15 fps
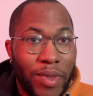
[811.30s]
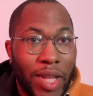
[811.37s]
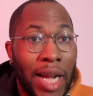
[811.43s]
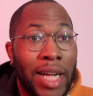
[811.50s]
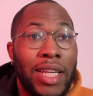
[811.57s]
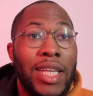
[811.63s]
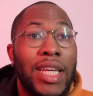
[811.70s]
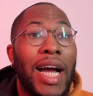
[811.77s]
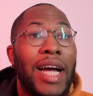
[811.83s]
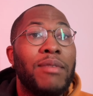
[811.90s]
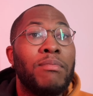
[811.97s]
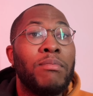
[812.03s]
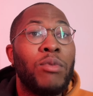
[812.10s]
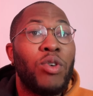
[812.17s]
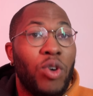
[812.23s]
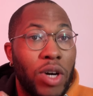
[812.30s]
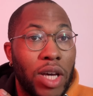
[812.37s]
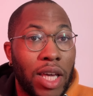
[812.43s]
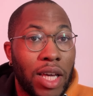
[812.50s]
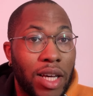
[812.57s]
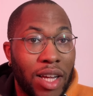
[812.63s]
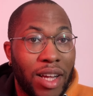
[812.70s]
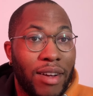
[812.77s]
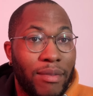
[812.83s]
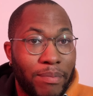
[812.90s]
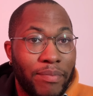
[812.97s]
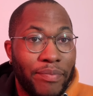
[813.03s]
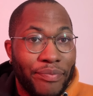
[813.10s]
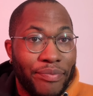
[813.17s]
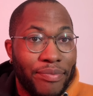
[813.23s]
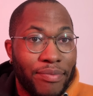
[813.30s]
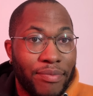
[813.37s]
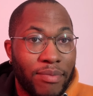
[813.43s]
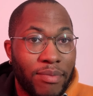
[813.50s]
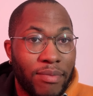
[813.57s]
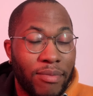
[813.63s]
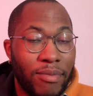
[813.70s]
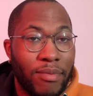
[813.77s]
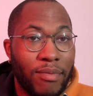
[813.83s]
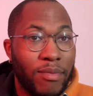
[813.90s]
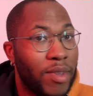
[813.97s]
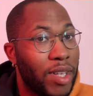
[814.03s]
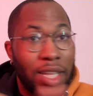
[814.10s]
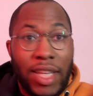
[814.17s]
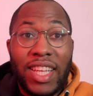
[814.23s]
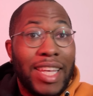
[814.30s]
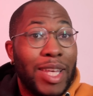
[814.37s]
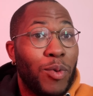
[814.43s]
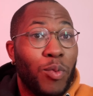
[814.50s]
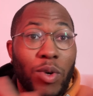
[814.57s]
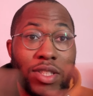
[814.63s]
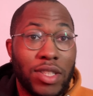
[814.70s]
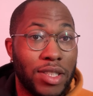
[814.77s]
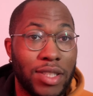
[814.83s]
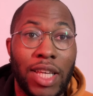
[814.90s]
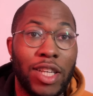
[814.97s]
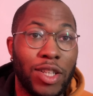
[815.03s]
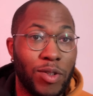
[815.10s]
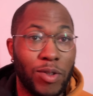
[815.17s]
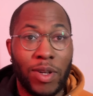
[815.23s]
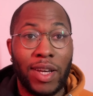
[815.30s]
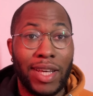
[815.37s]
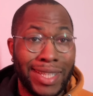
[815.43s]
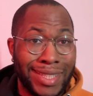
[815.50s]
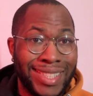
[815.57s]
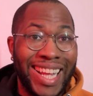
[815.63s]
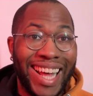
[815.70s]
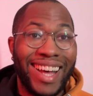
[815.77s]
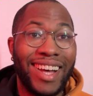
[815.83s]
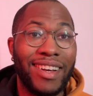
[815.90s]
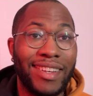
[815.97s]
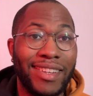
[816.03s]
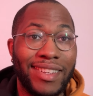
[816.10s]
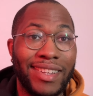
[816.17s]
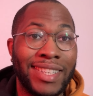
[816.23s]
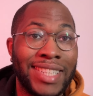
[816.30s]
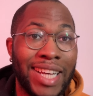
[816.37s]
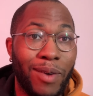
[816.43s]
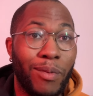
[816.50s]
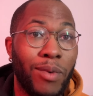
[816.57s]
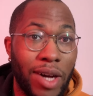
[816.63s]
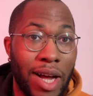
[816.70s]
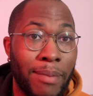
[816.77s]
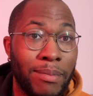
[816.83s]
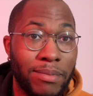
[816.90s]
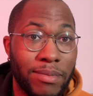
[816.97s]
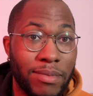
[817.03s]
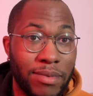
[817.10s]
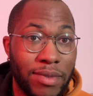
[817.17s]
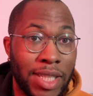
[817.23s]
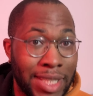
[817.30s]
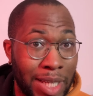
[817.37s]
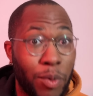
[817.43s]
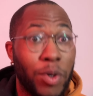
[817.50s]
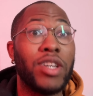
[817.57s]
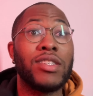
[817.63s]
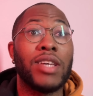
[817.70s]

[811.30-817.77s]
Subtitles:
and he had more income, he wasn't taking you out. Is that what you're